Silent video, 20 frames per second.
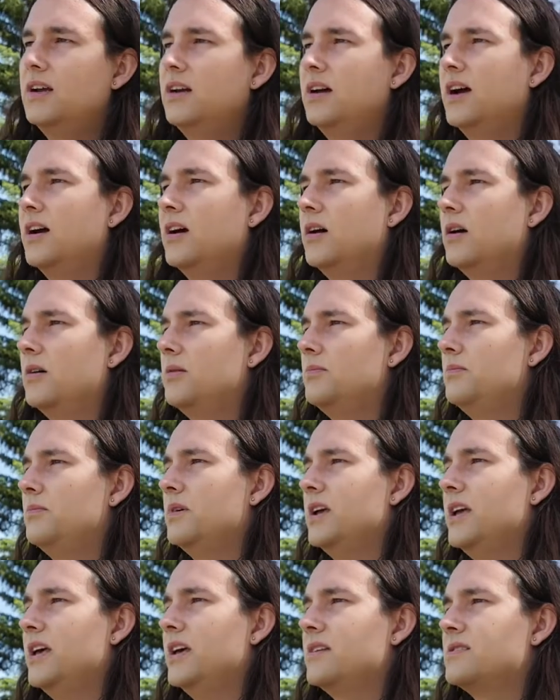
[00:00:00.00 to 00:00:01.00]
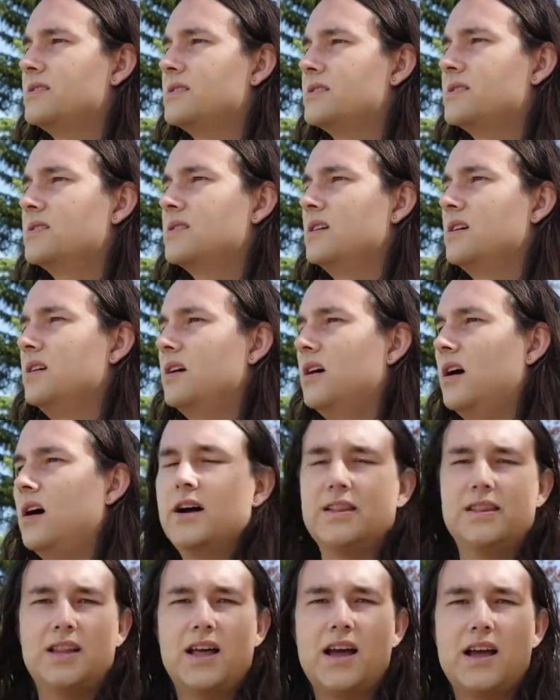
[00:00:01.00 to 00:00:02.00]
Um, it's
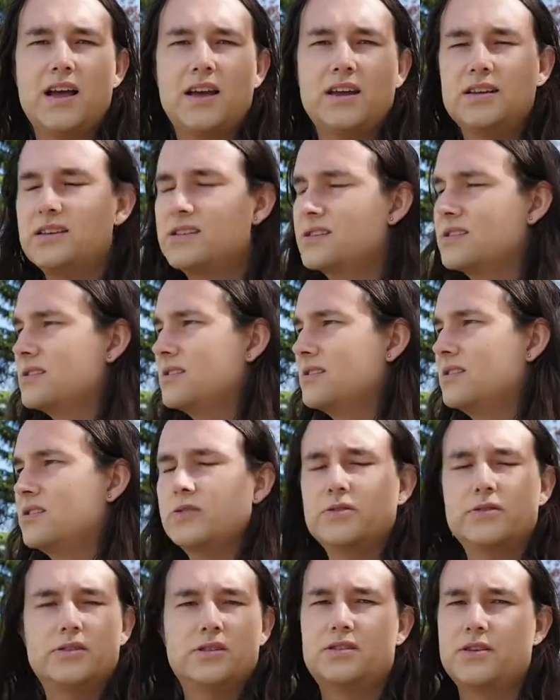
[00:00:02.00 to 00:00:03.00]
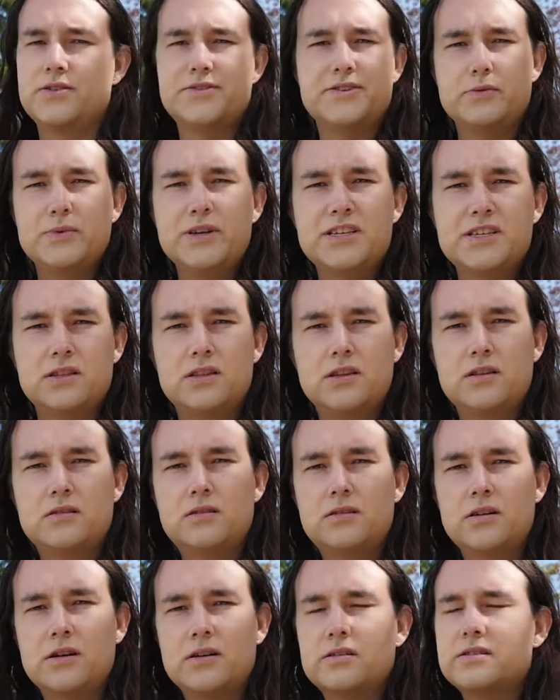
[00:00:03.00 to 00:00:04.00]
online. It's there's there's a reason
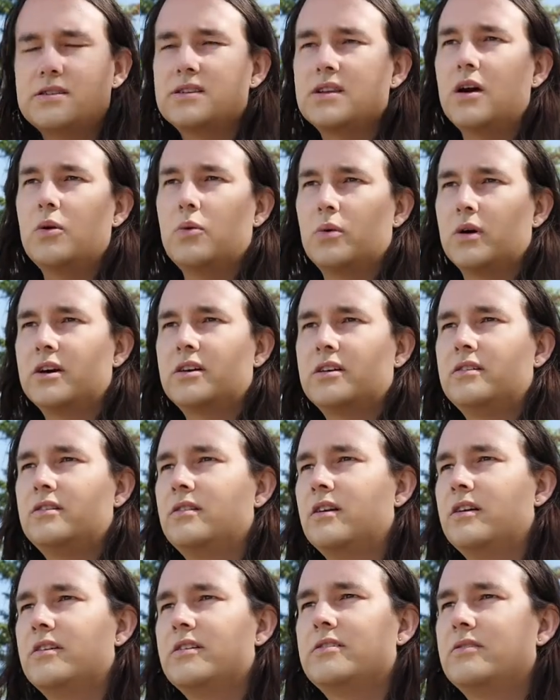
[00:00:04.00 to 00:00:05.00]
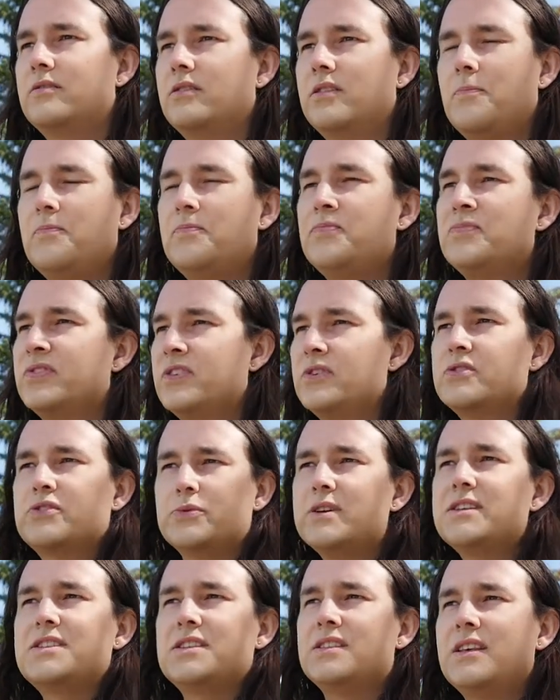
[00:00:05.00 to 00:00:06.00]
that there's a word or there's a
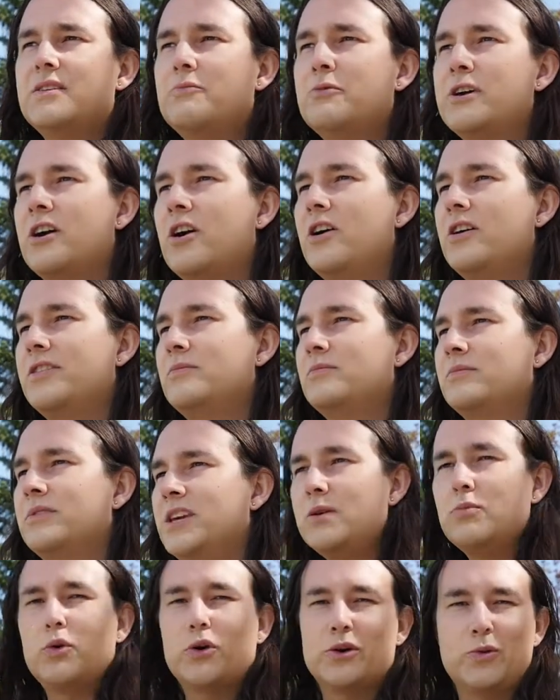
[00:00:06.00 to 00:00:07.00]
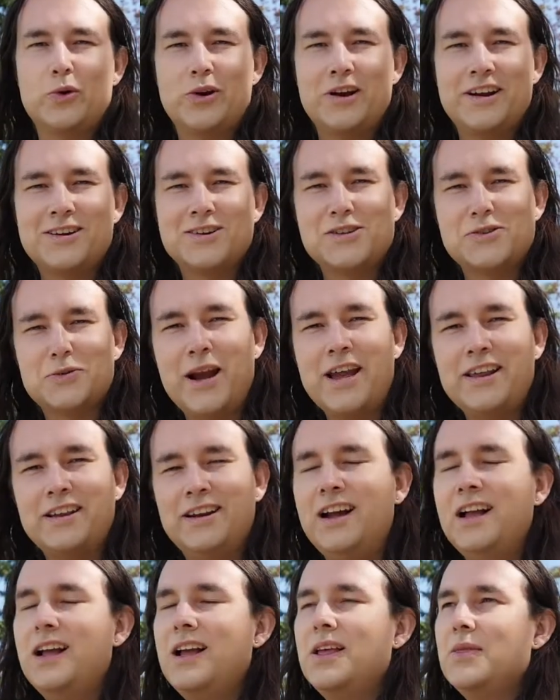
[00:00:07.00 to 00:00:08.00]
reason that we call them keyboard warriors, right?
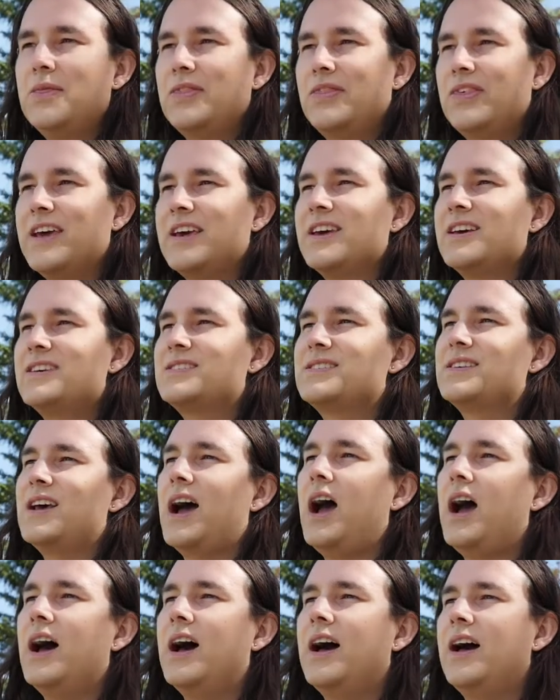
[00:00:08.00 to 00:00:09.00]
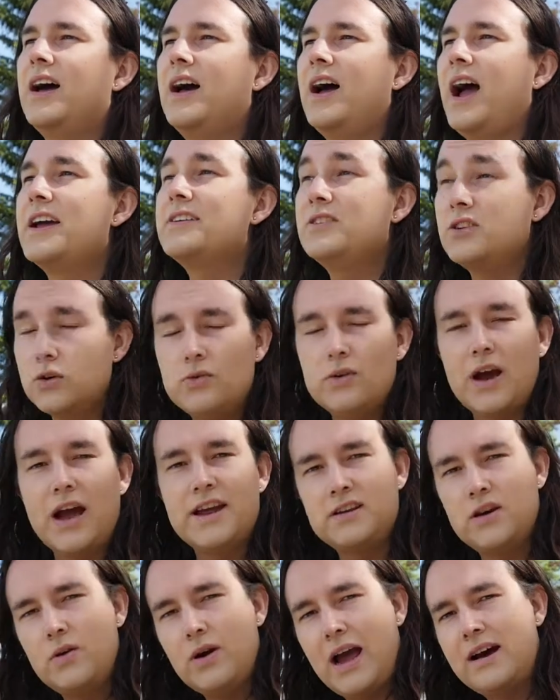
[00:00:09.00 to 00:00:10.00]
Thing is, uh, I do I
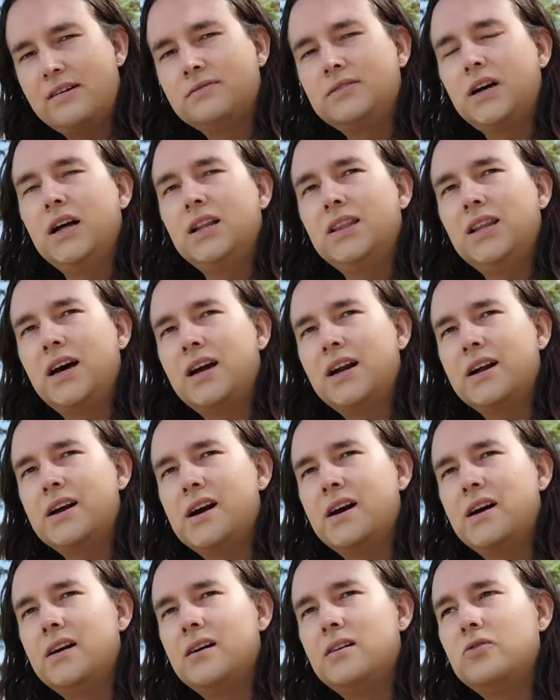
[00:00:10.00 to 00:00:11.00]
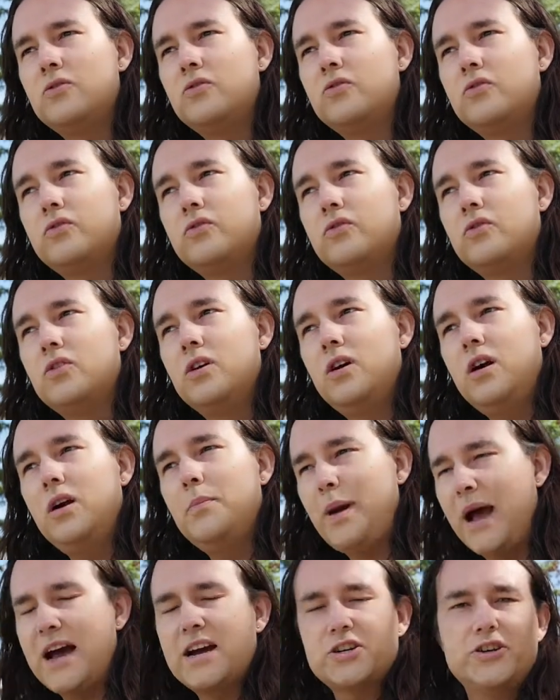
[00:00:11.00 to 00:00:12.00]
do have a lot of
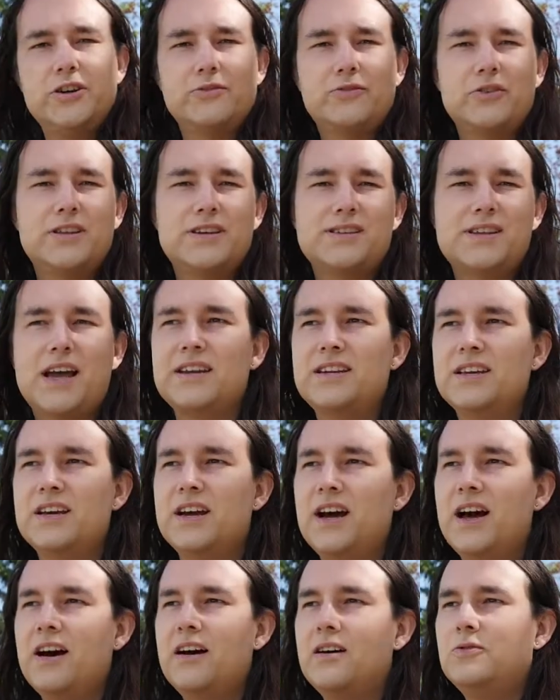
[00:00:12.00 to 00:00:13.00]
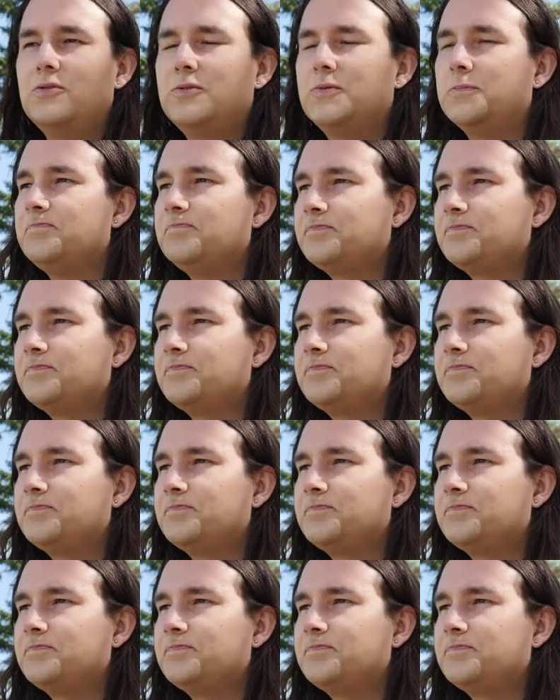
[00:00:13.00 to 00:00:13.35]
passion for this idea of